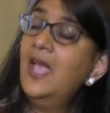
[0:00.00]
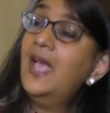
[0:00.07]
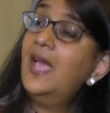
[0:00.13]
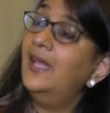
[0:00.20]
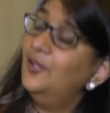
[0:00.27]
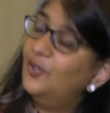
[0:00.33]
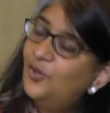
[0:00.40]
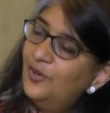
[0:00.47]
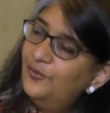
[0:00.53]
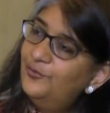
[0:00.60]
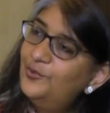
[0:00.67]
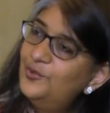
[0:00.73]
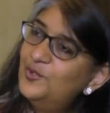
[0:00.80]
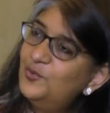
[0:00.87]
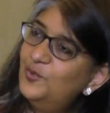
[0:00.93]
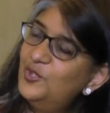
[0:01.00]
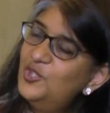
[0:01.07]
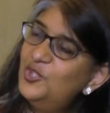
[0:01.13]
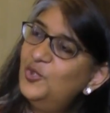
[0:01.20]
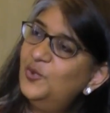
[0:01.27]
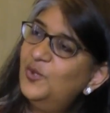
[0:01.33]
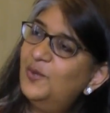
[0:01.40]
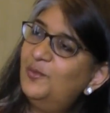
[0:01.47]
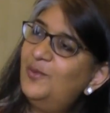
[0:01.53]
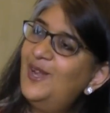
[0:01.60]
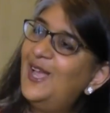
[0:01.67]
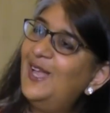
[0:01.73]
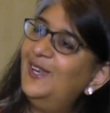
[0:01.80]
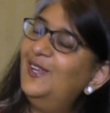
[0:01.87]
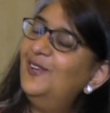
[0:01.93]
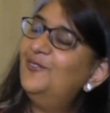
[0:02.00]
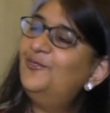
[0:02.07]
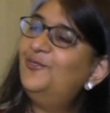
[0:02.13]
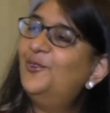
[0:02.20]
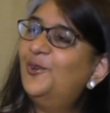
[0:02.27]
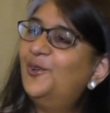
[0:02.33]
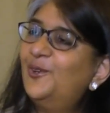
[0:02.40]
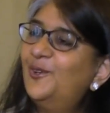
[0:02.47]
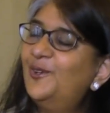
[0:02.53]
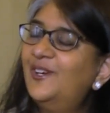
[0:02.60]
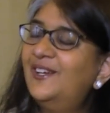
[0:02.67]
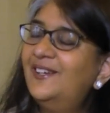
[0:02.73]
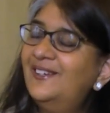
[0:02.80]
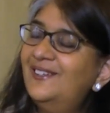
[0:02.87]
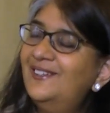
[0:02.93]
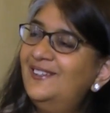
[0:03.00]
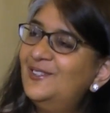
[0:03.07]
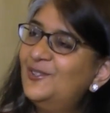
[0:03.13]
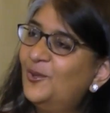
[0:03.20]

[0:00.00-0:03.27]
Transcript: And the conference which you are planning for this